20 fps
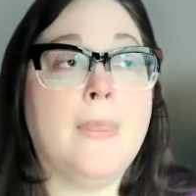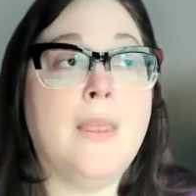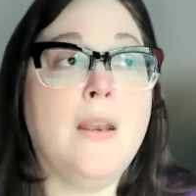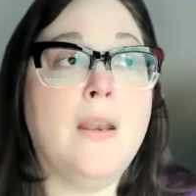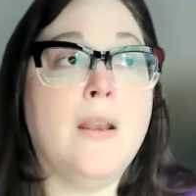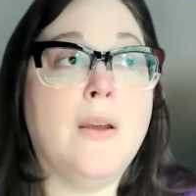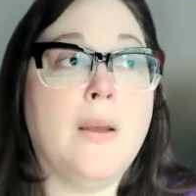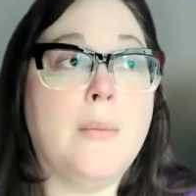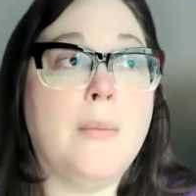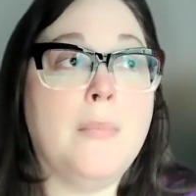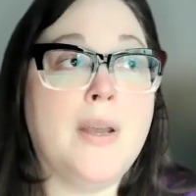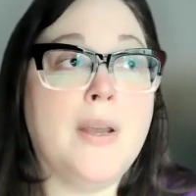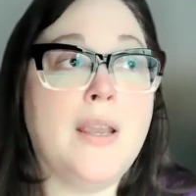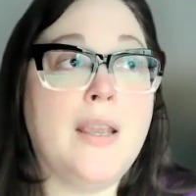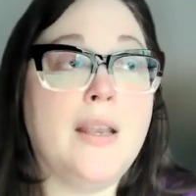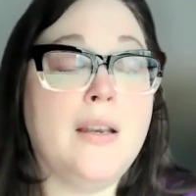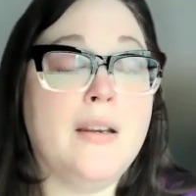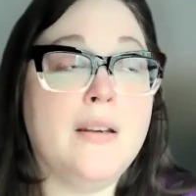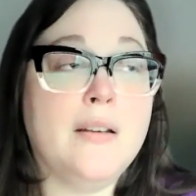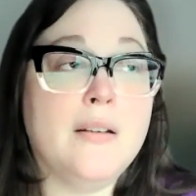you know, I
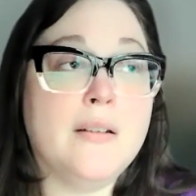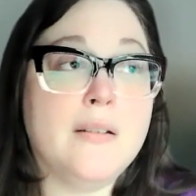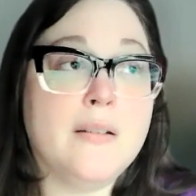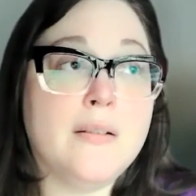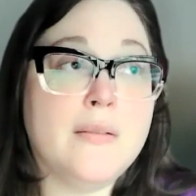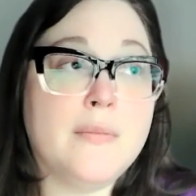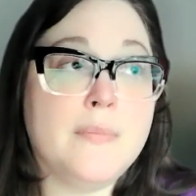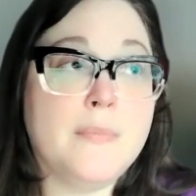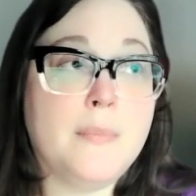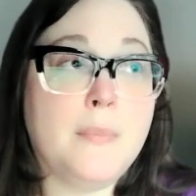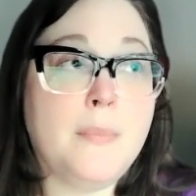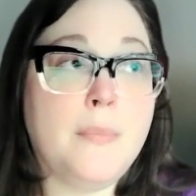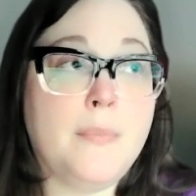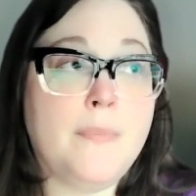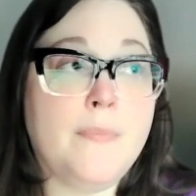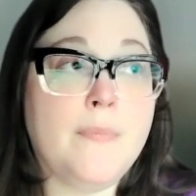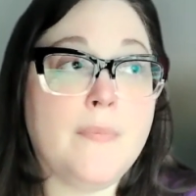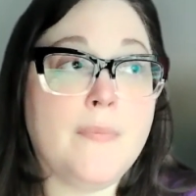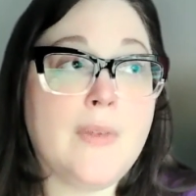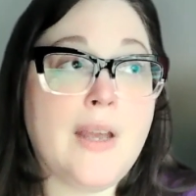might
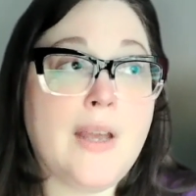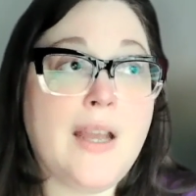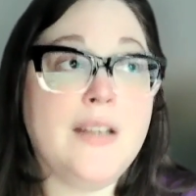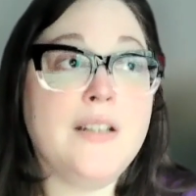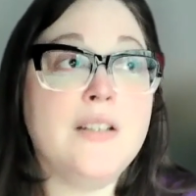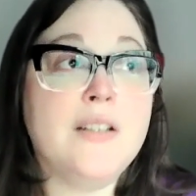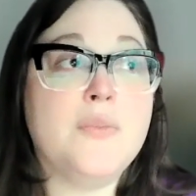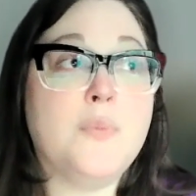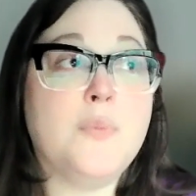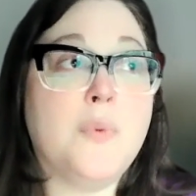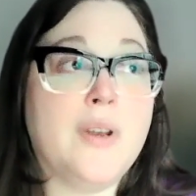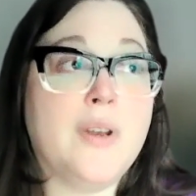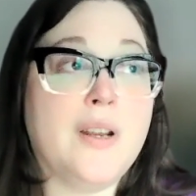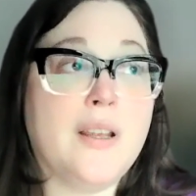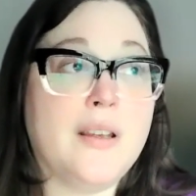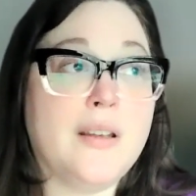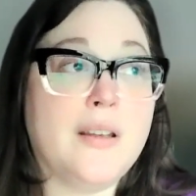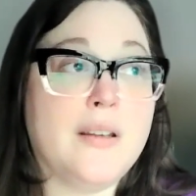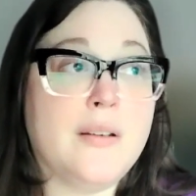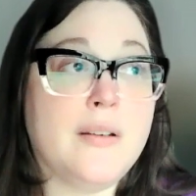I just want
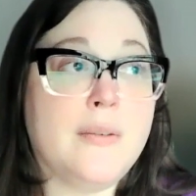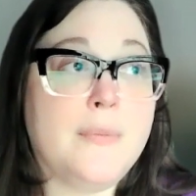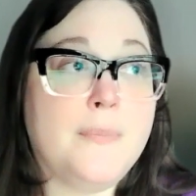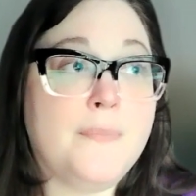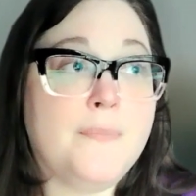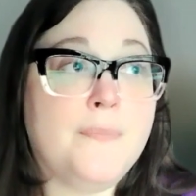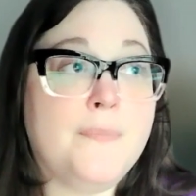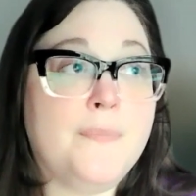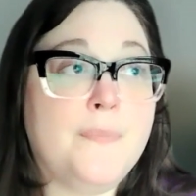to